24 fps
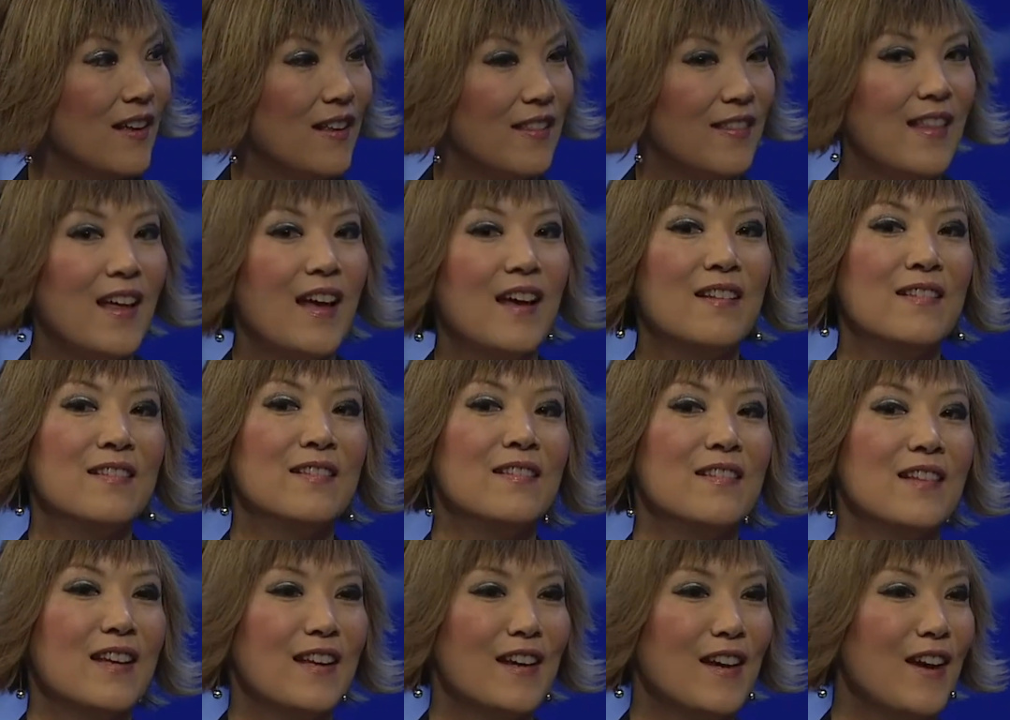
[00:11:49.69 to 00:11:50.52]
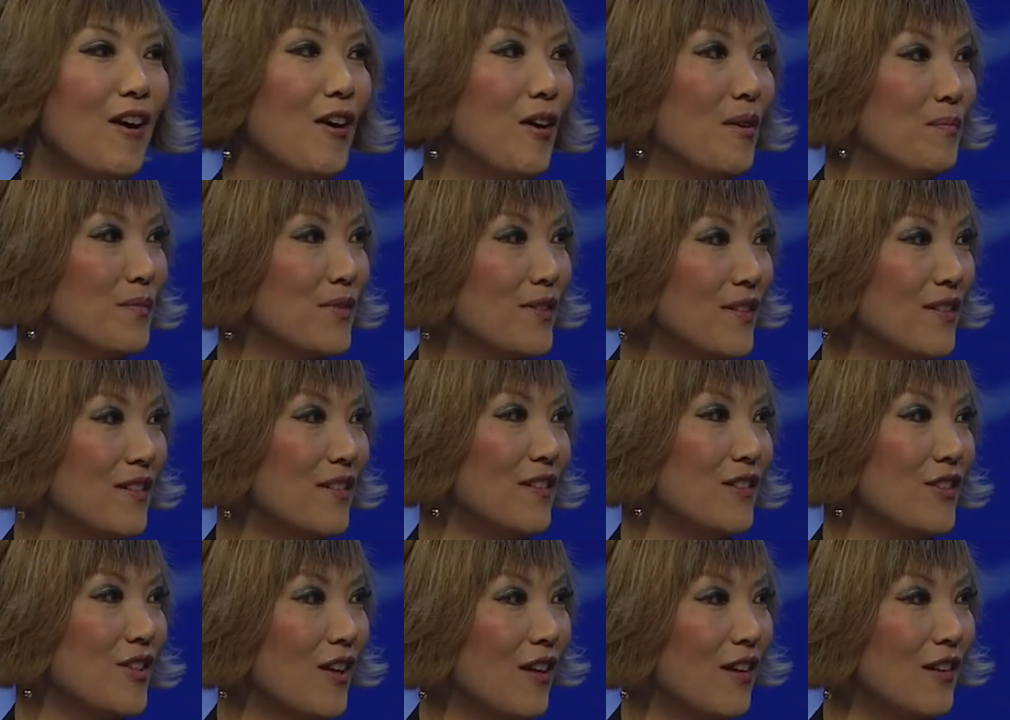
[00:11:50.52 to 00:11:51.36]
then it comes the
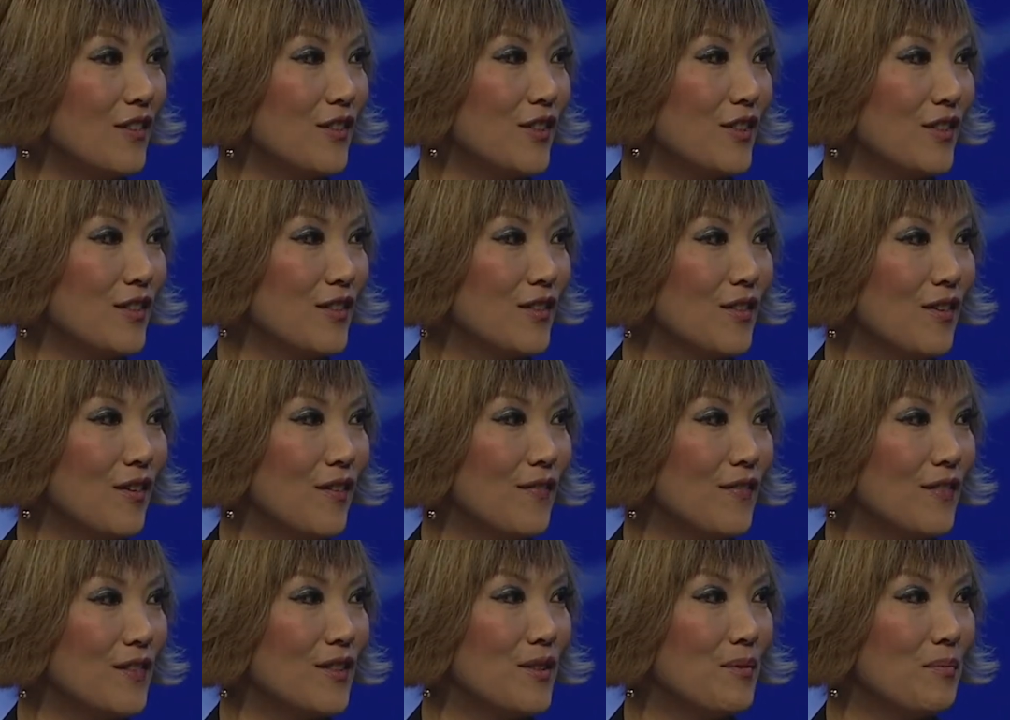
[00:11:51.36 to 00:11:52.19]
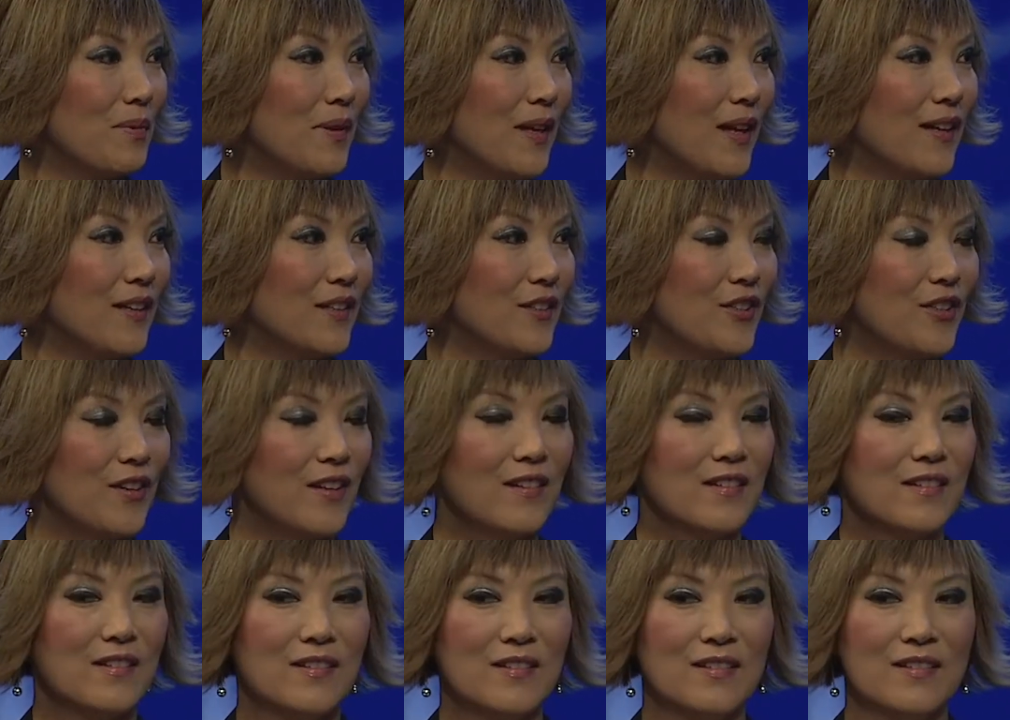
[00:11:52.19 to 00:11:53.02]
intelligence of the supply
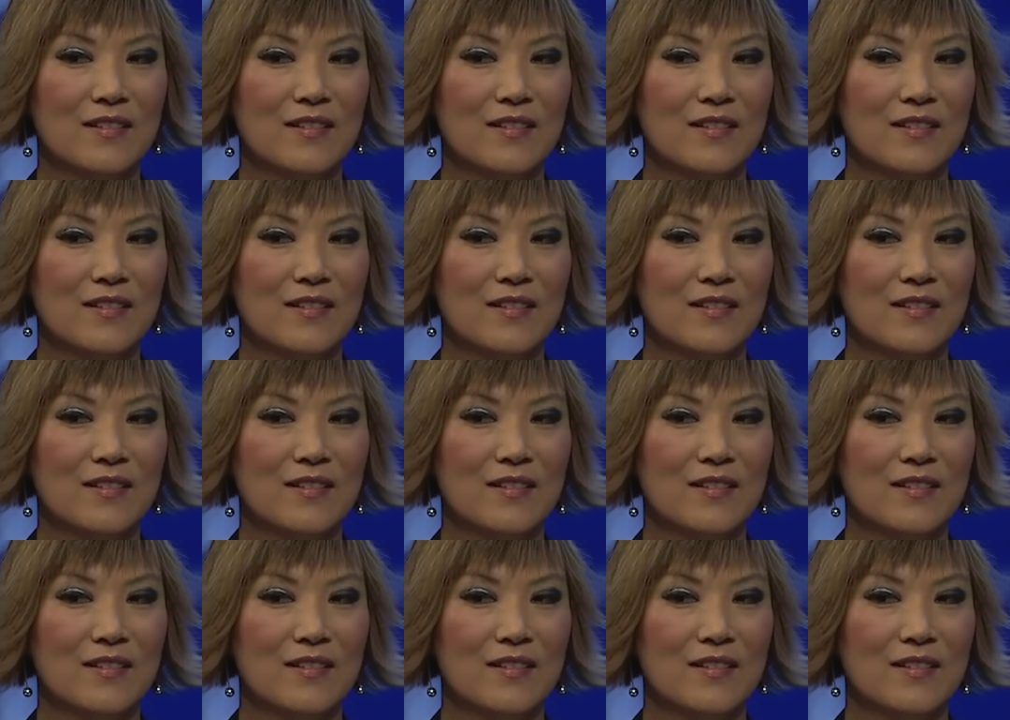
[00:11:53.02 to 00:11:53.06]
chain.